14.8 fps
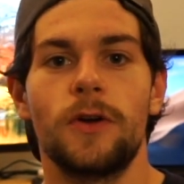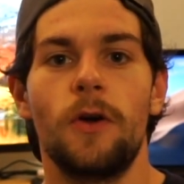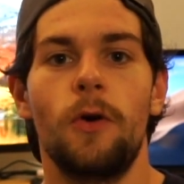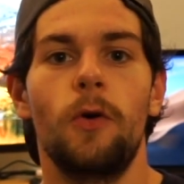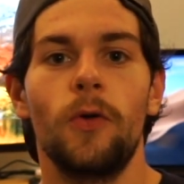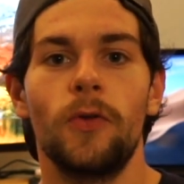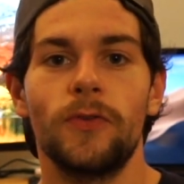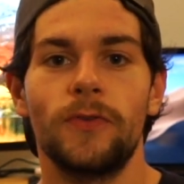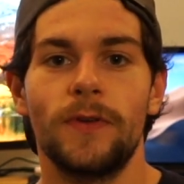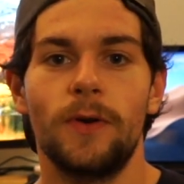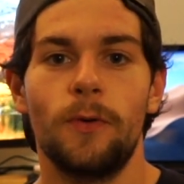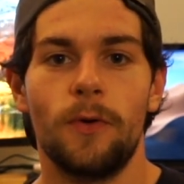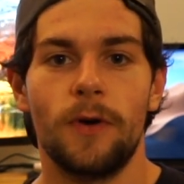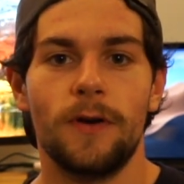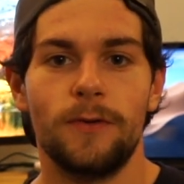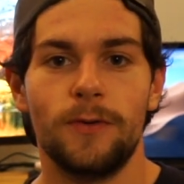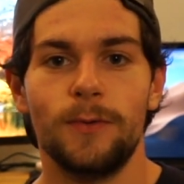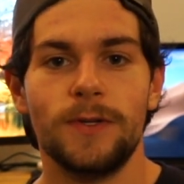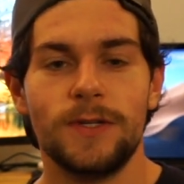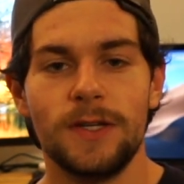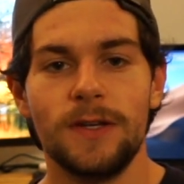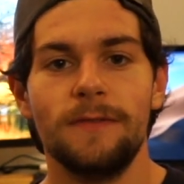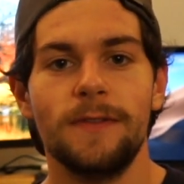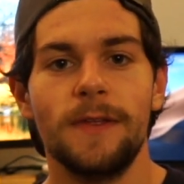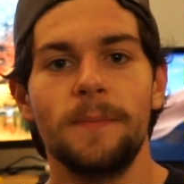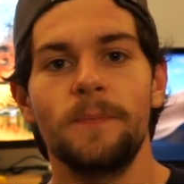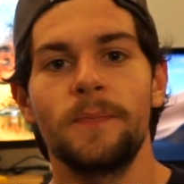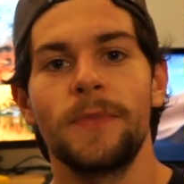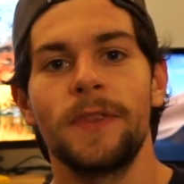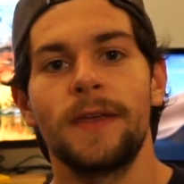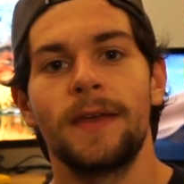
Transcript: goals in order to achieve them,